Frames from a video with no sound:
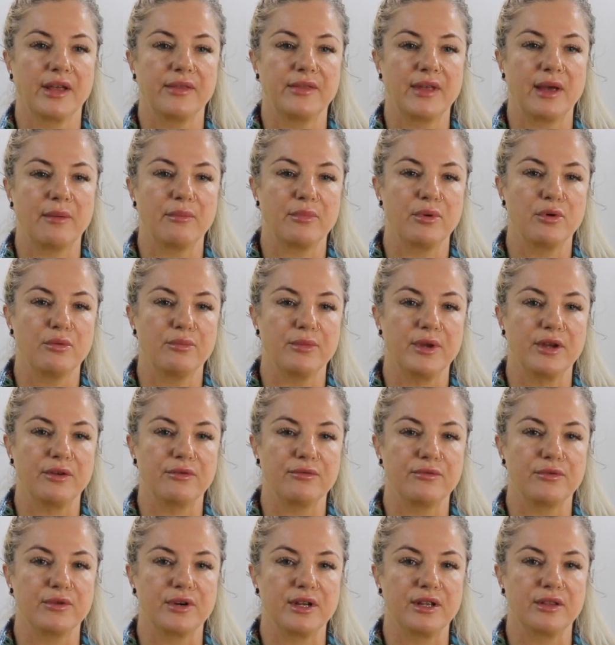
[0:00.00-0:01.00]
and that put me a
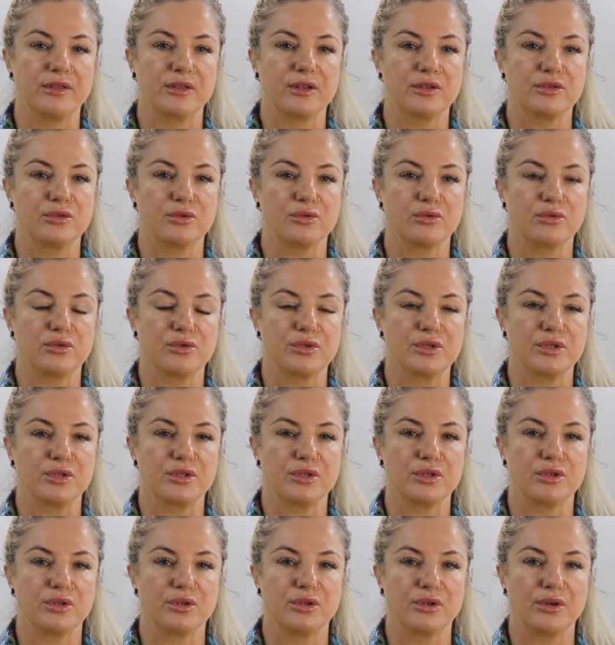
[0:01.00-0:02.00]
foot in the door
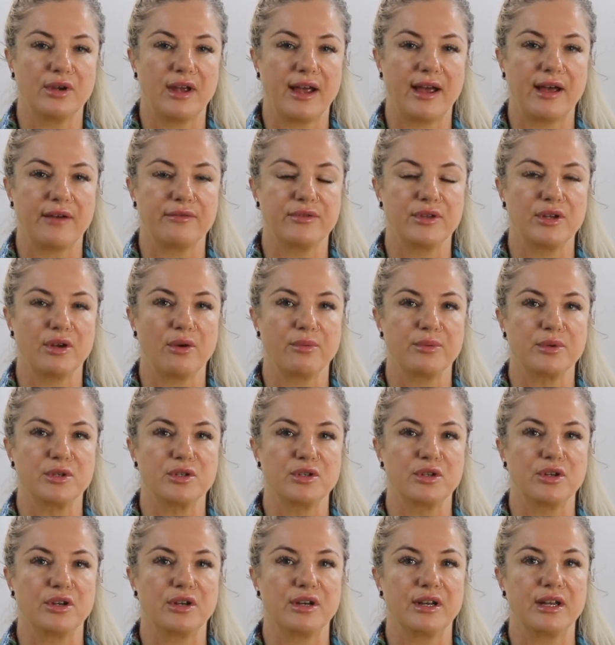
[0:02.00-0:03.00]
to have the
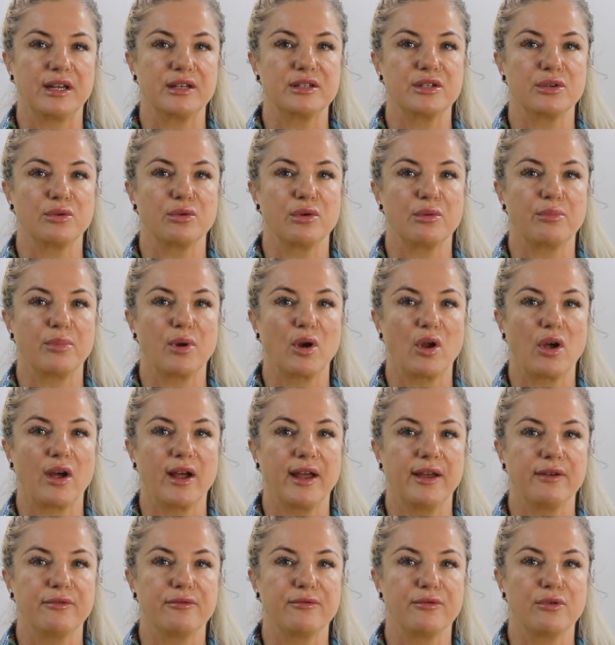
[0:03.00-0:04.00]
opportunity to
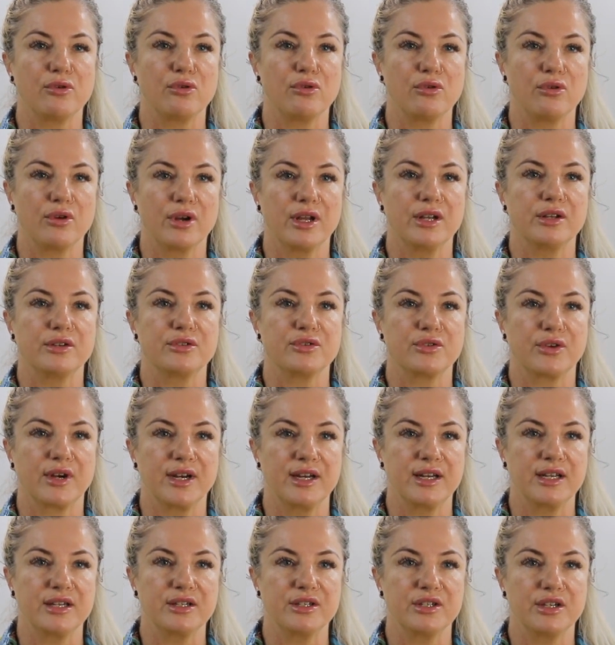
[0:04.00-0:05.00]
apply for
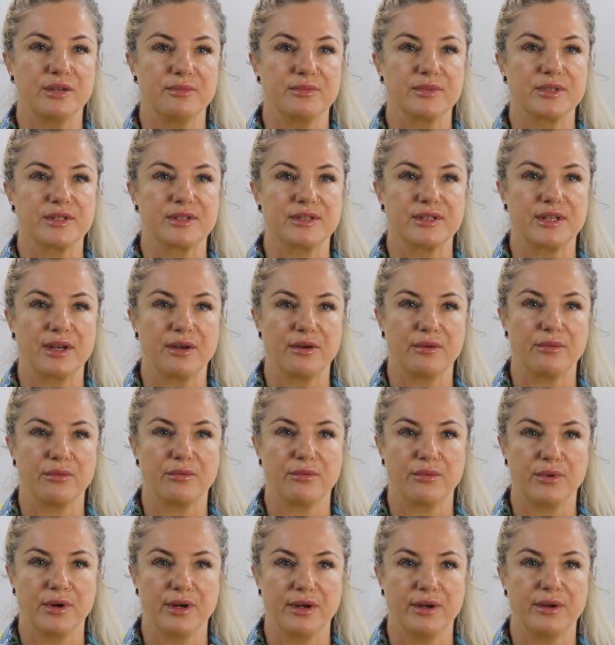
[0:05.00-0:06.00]
traineeships that
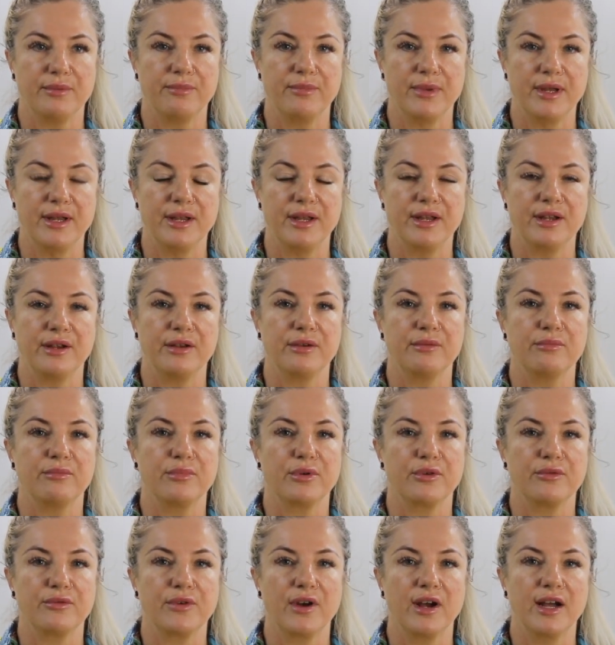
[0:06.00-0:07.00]
were being
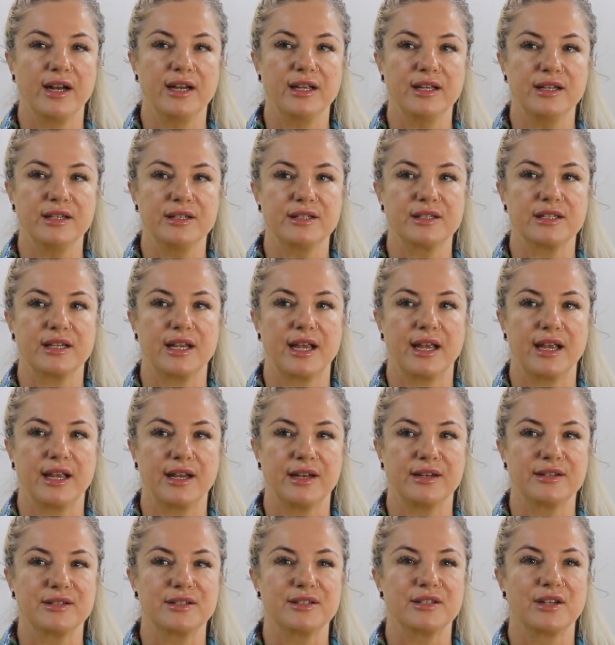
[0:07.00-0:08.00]
provided.
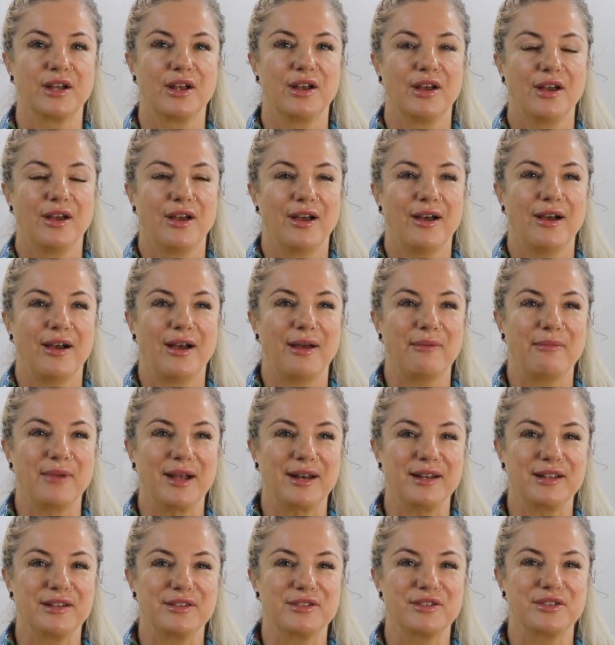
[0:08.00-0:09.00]
And I
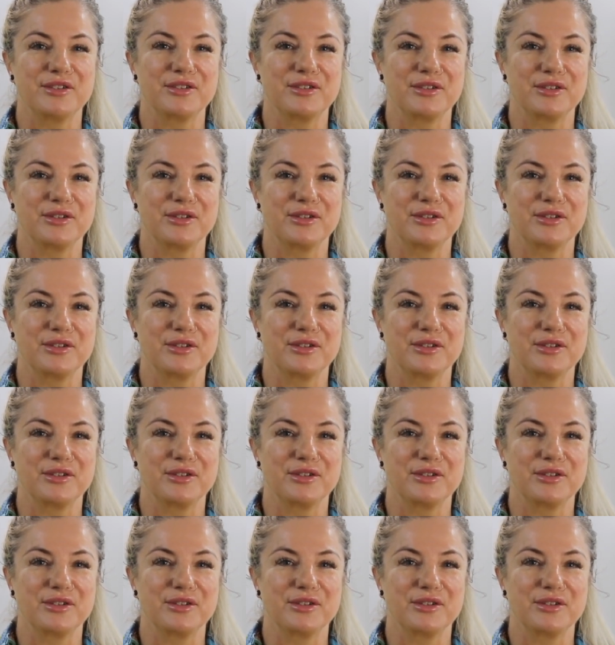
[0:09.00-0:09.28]
managed